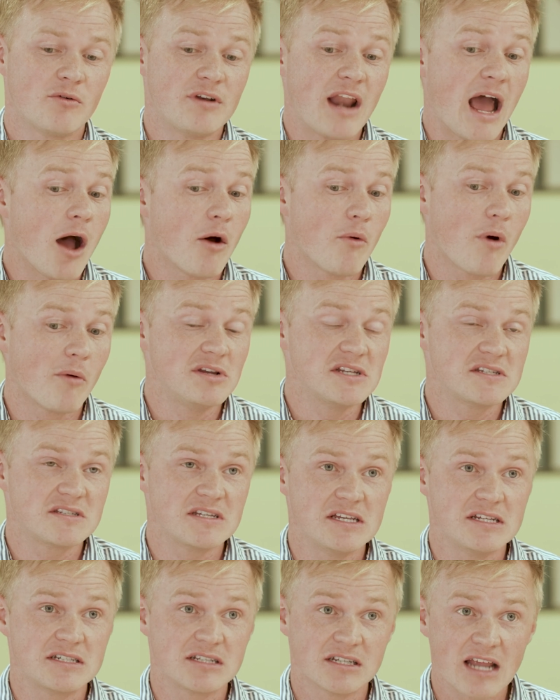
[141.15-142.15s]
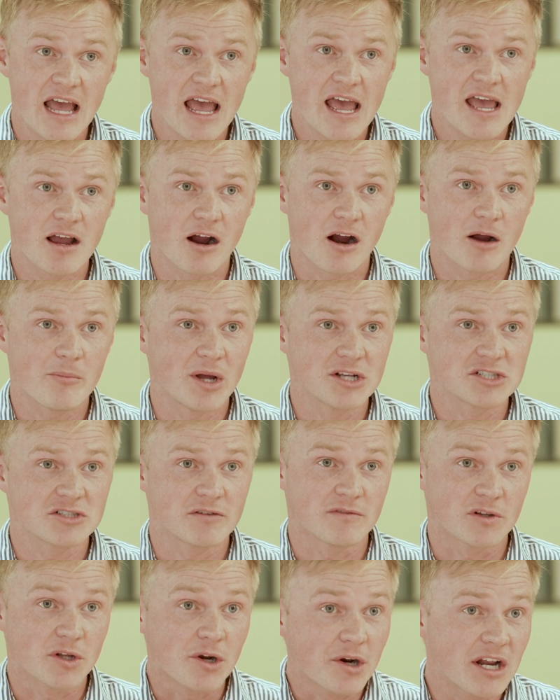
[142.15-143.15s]
Now what we see today are a
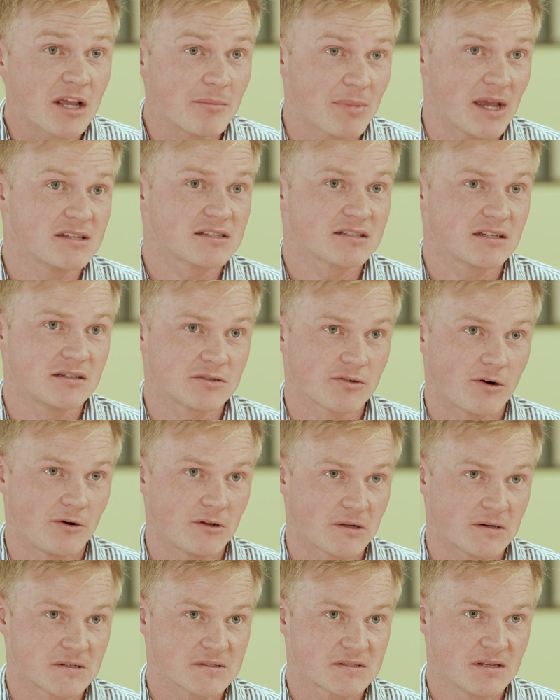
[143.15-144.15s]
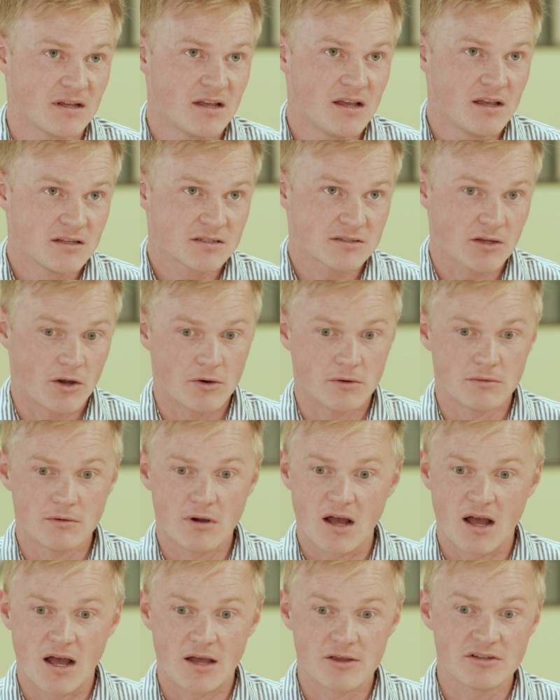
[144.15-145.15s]
bunch of learning-based controllers.
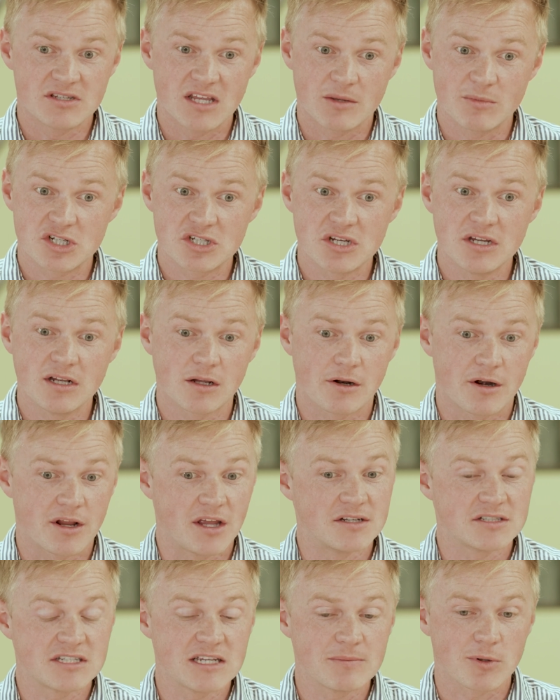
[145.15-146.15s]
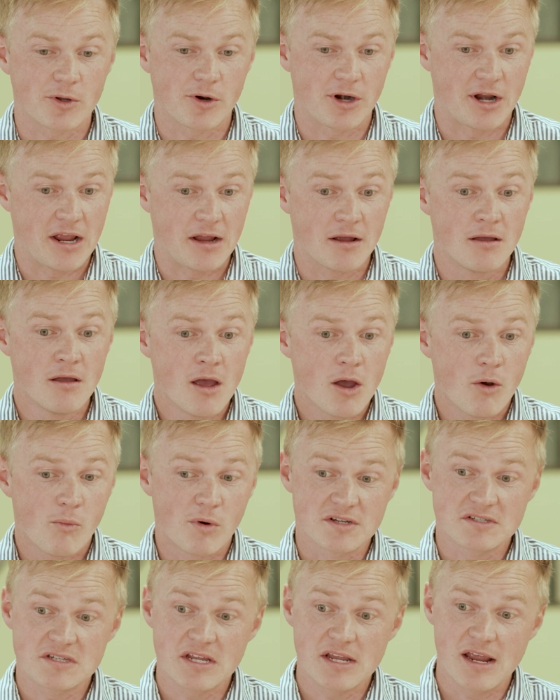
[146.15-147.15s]
So using machine learning and deep learning,
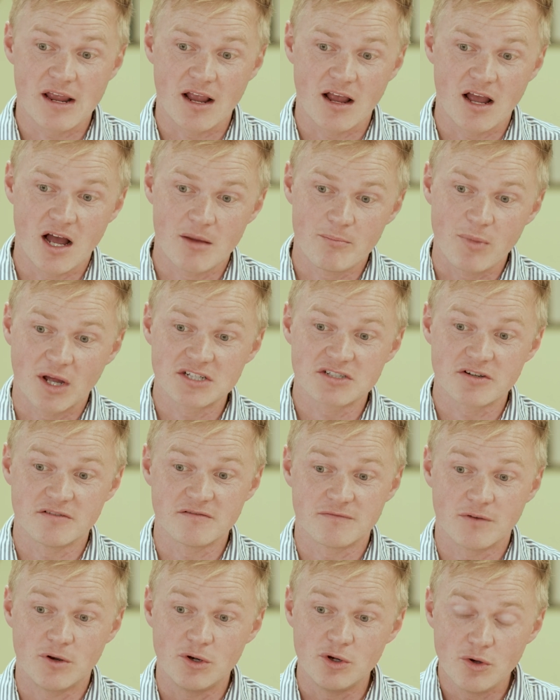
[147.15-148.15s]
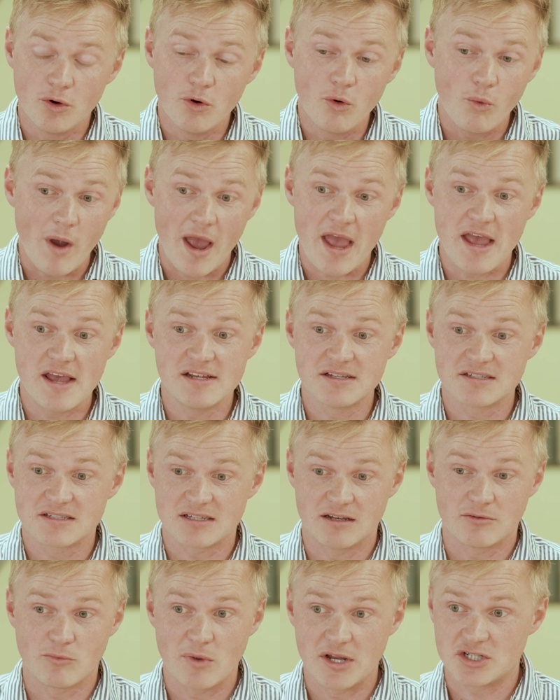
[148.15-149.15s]
we're seeing a bunch of new
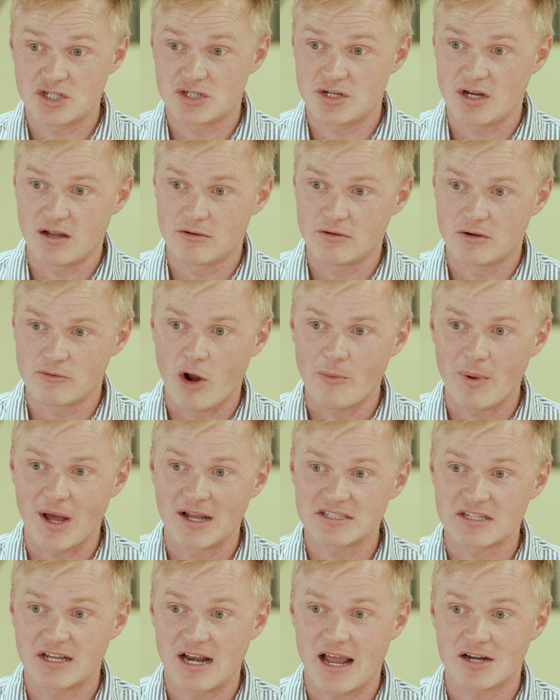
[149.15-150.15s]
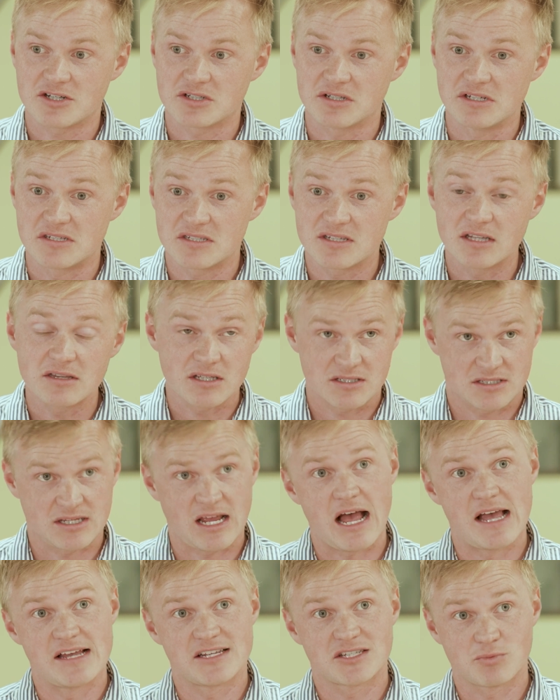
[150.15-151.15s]
ways in which robots can actually
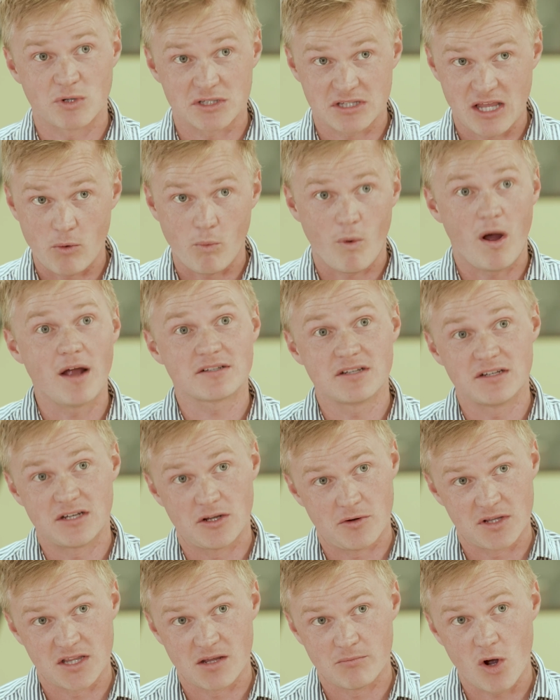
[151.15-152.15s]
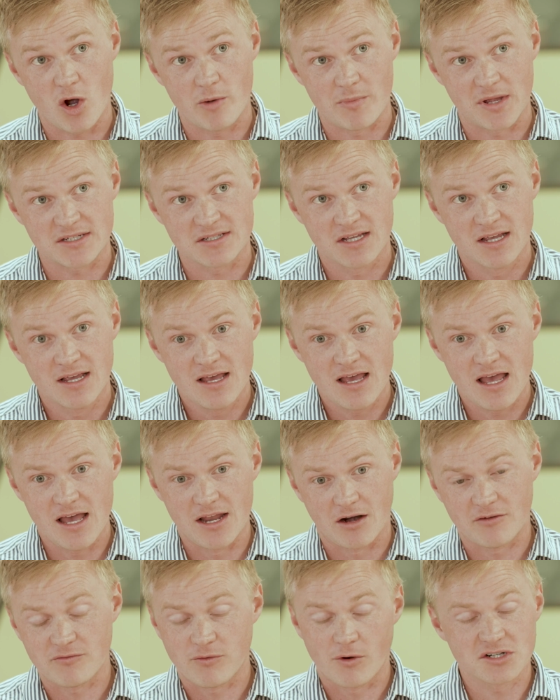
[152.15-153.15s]
synthesize what they want to do in the moment.
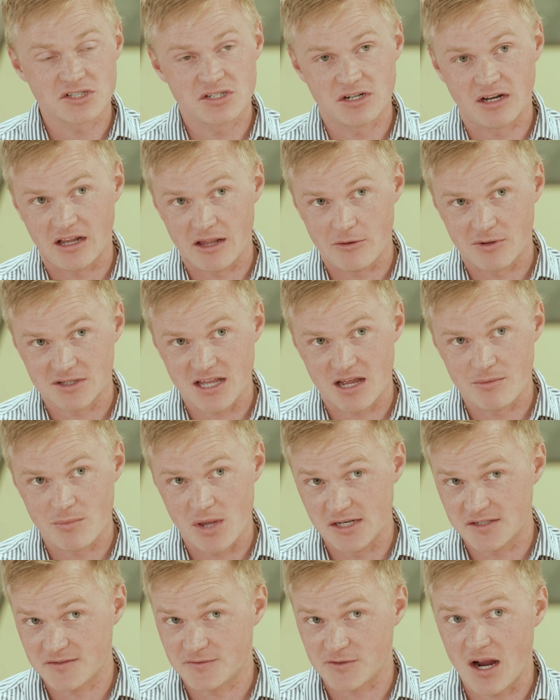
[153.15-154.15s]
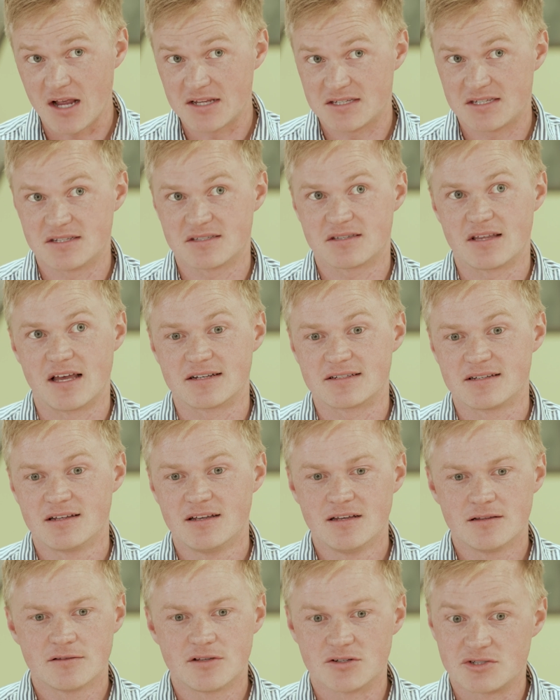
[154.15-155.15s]
And unfortunately, what that means for us is that
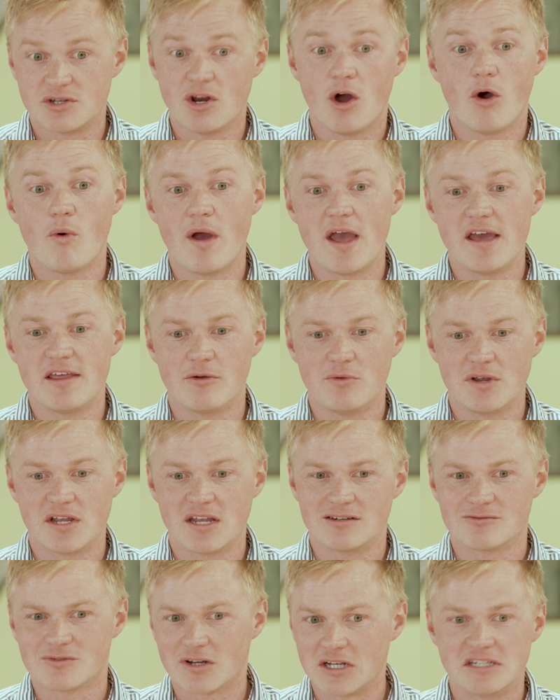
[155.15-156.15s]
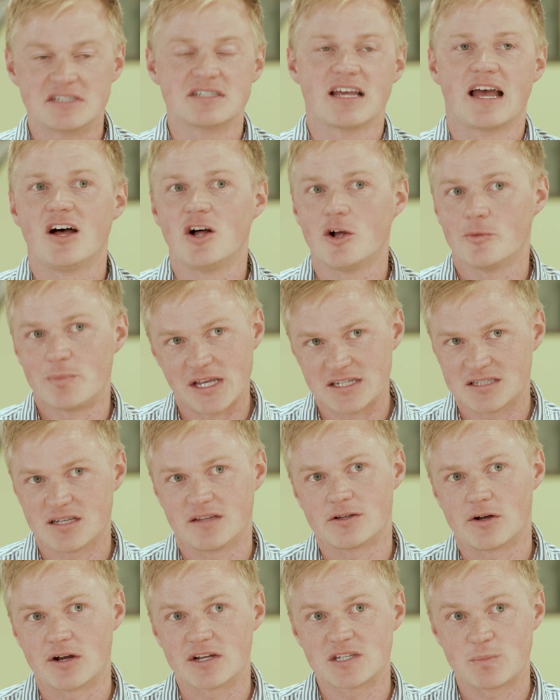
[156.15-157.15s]
there's no way that we can really tell based
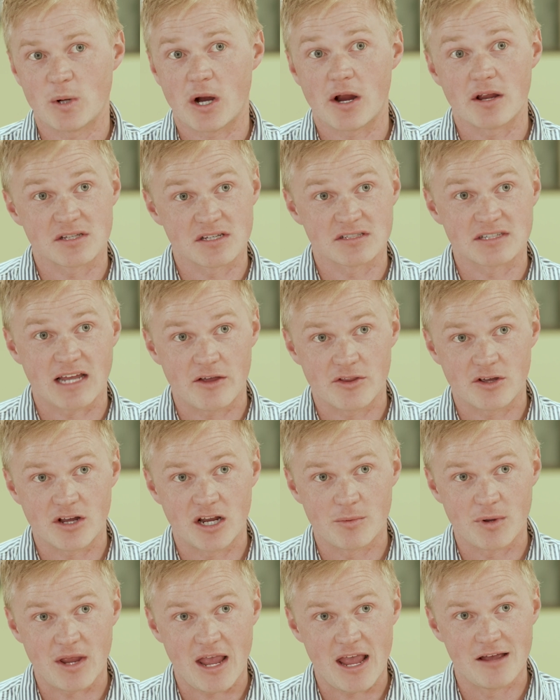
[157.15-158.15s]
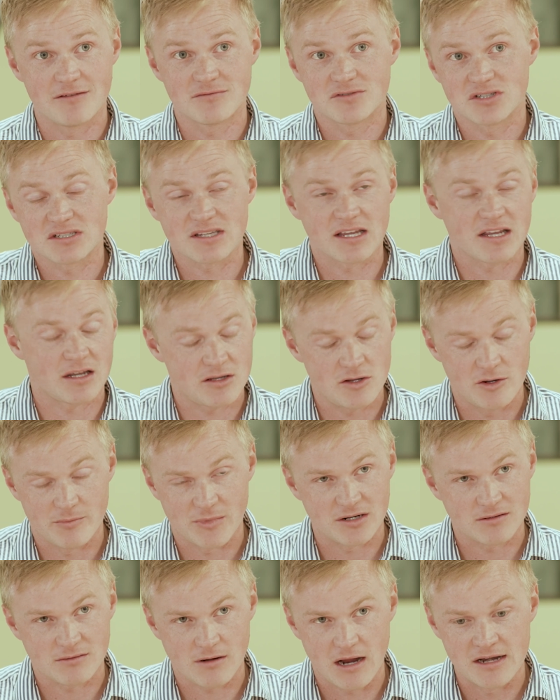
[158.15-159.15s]
on their experiences how they're going to behave, just like a
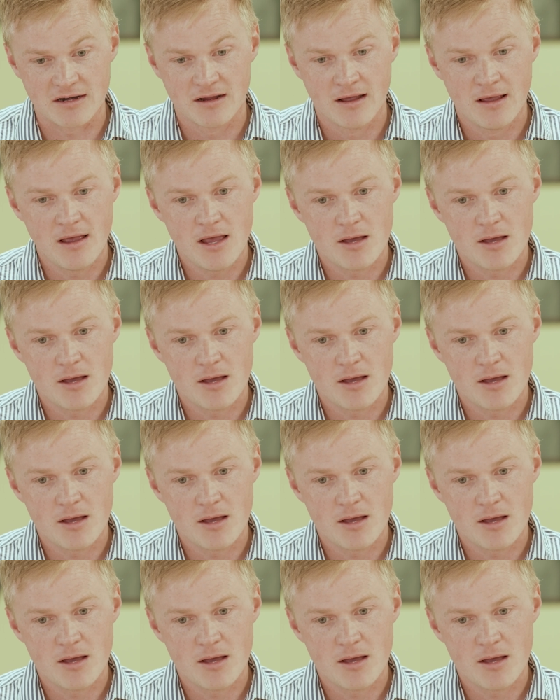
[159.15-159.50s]
human, right?